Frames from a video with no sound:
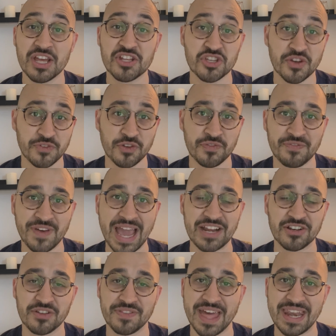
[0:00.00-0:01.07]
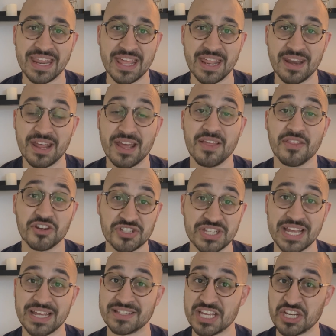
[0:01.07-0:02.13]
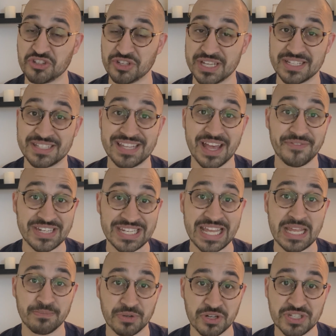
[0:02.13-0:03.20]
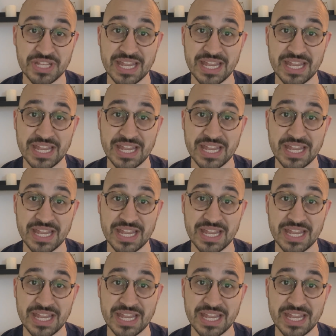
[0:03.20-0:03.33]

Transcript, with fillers: So if you factor that in, they're saying essentially a 17%